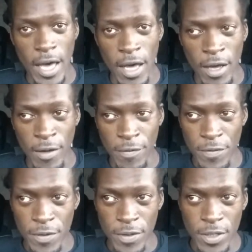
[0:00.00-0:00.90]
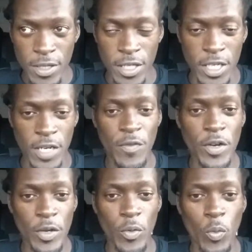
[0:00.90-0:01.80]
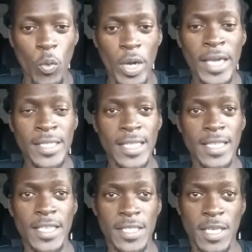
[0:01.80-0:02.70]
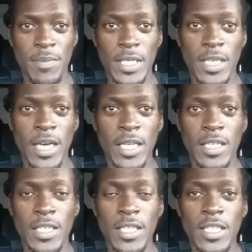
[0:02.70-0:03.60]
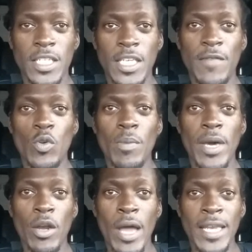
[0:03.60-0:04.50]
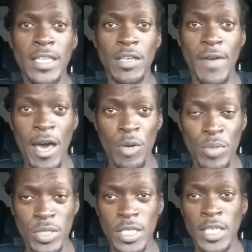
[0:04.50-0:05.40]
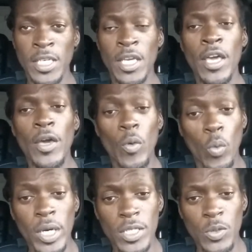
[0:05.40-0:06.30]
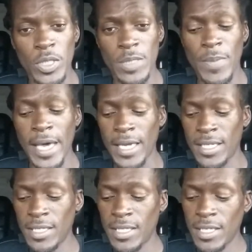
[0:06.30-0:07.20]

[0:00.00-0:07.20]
of the different ways that this can be done, to give you a better idea of how to proceed, what to expect.